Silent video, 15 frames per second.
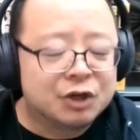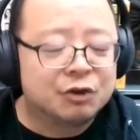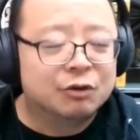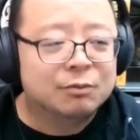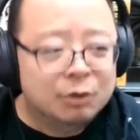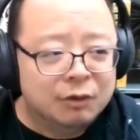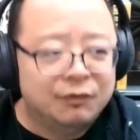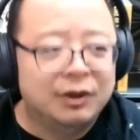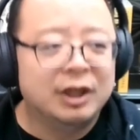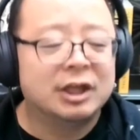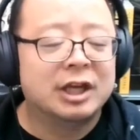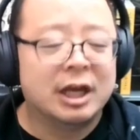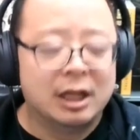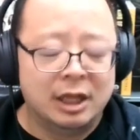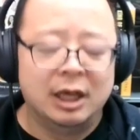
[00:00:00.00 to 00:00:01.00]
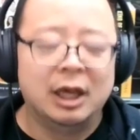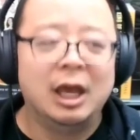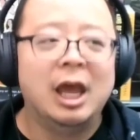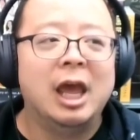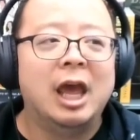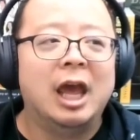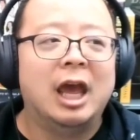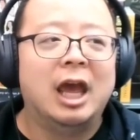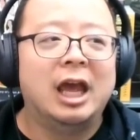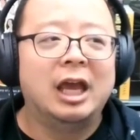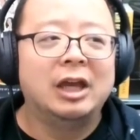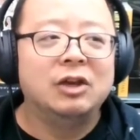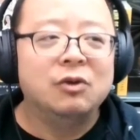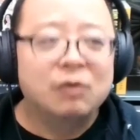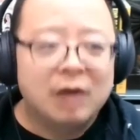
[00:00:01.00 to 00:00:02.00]
movie telling a
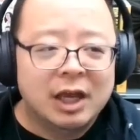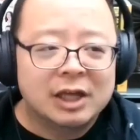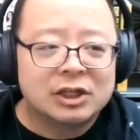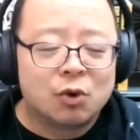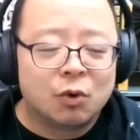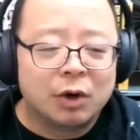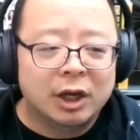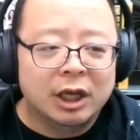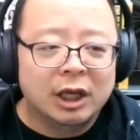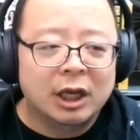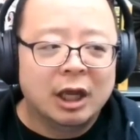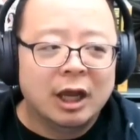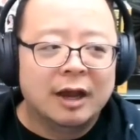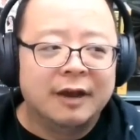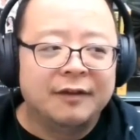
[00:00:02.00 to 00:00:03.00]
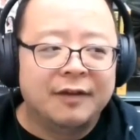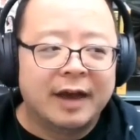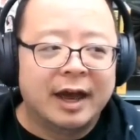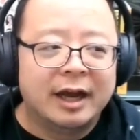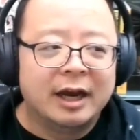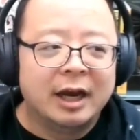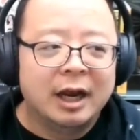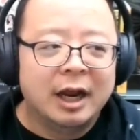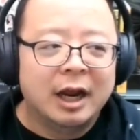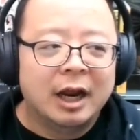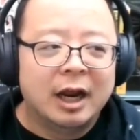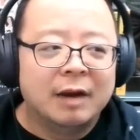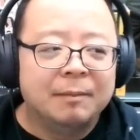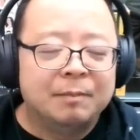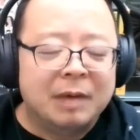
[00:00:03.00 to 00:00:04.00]
unique story that
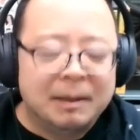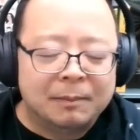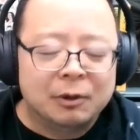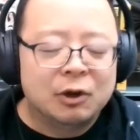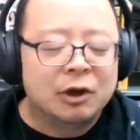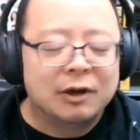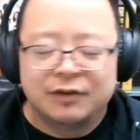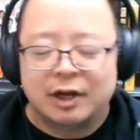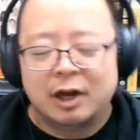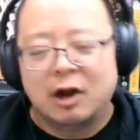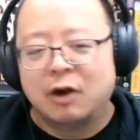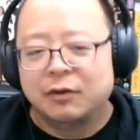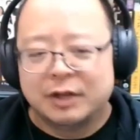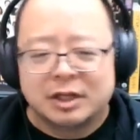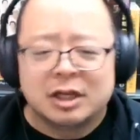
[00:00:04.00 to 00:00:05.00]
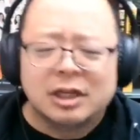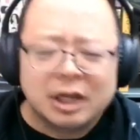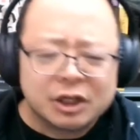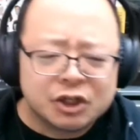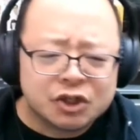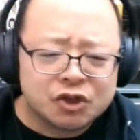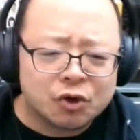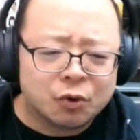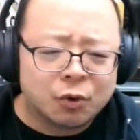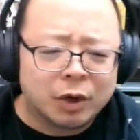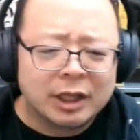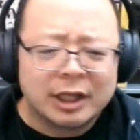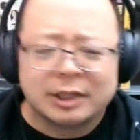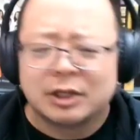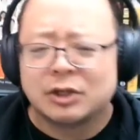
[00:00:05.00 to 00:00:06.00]
people could have said, "Oh, that's a niche story.
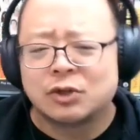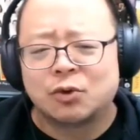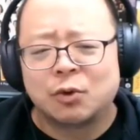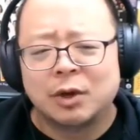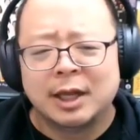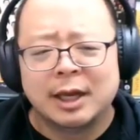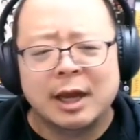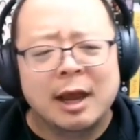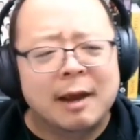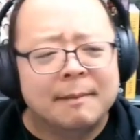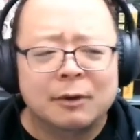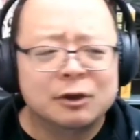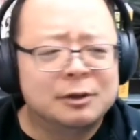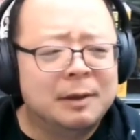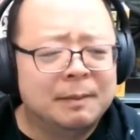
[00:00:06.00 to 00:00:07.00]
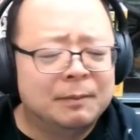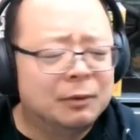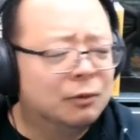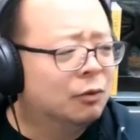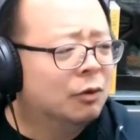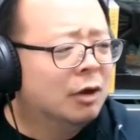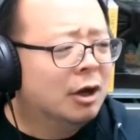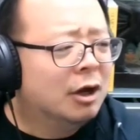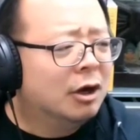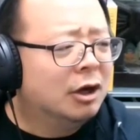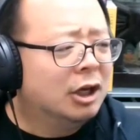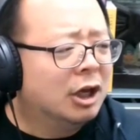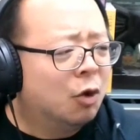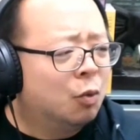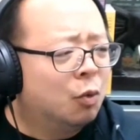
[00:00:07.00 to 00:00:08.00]
That's a story that most people,
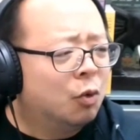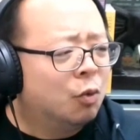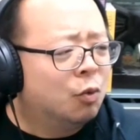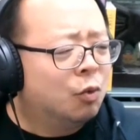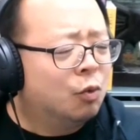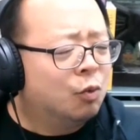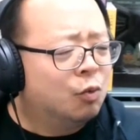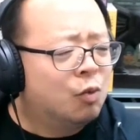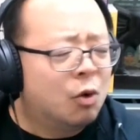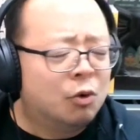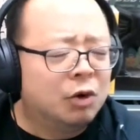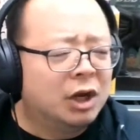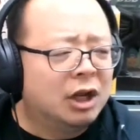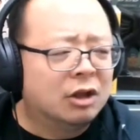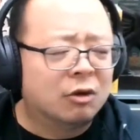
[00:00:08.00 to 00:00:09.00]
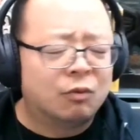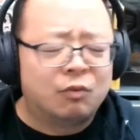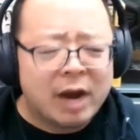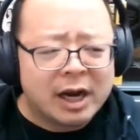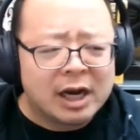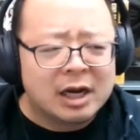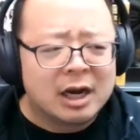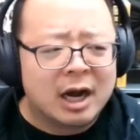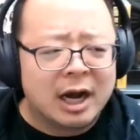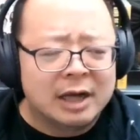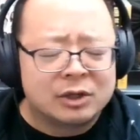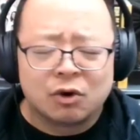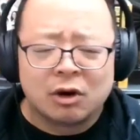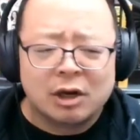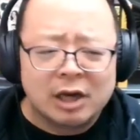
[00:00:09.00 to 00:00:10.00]
won't either recognize
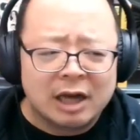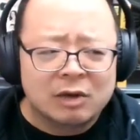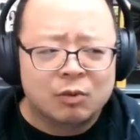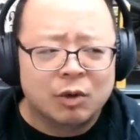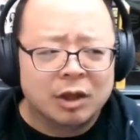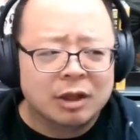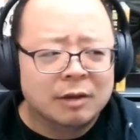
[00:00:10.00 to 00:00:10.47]
or connect with."